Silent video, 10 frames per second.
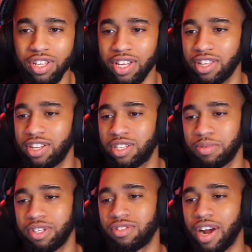Like literally some
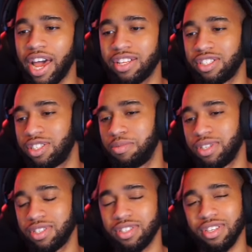of the dragon shit, but it
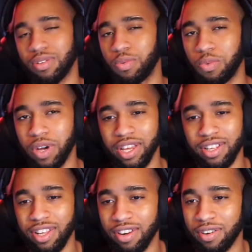just looked way
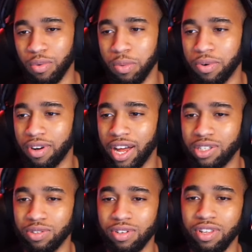cleaner and way more
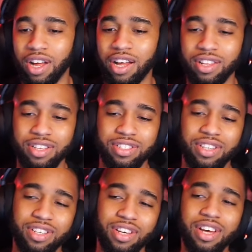natural and a lot less
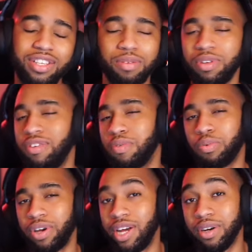like something to even
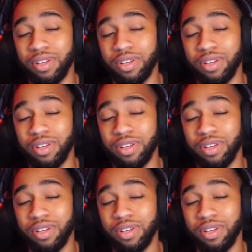point out.